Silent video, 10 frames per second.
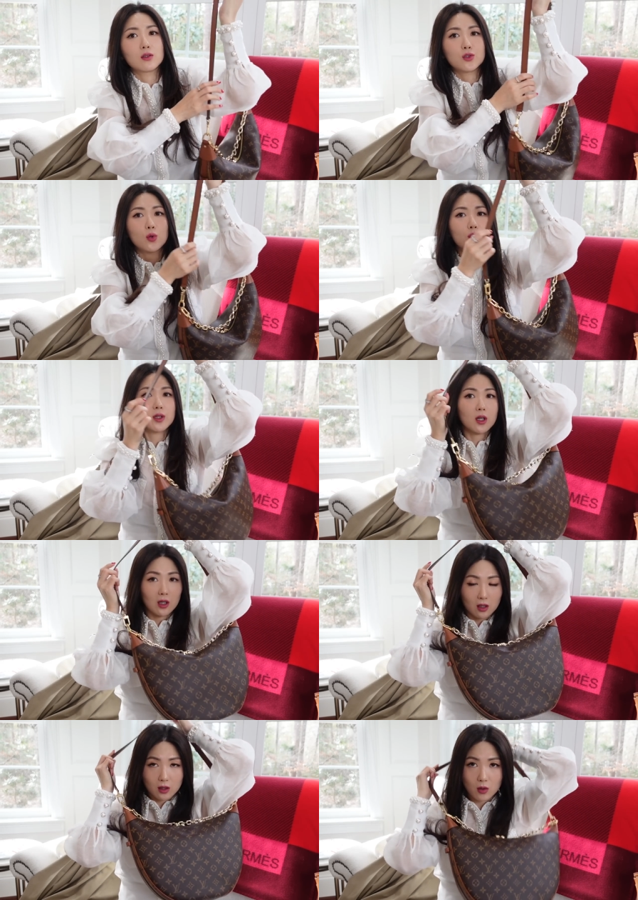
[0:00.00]

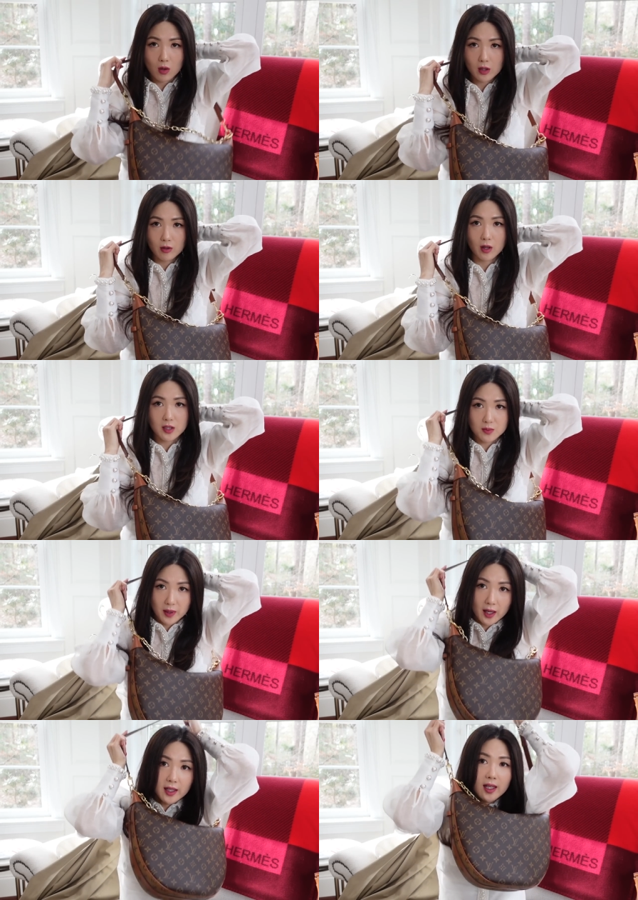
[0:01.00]
shoulder or
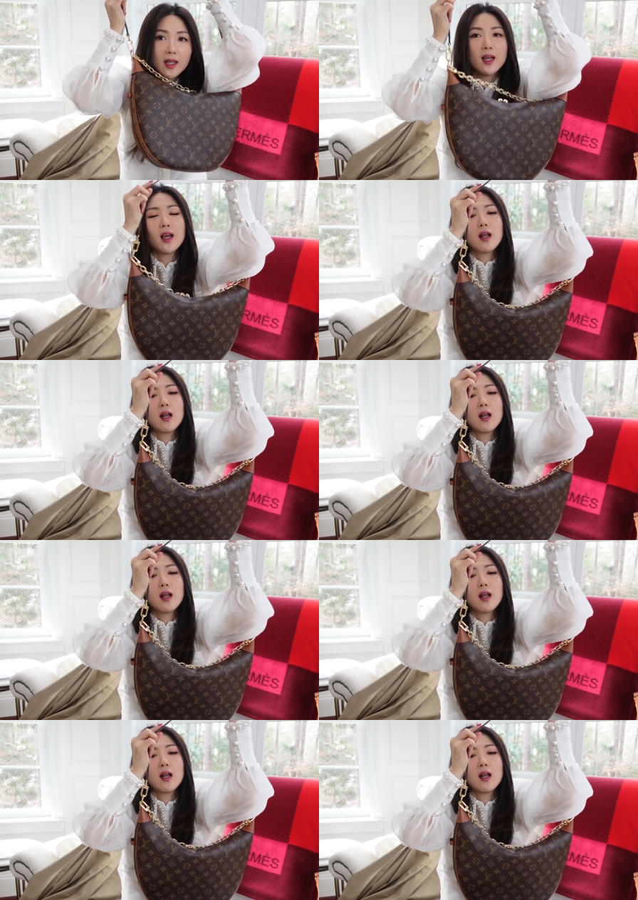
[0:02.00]
crossbody.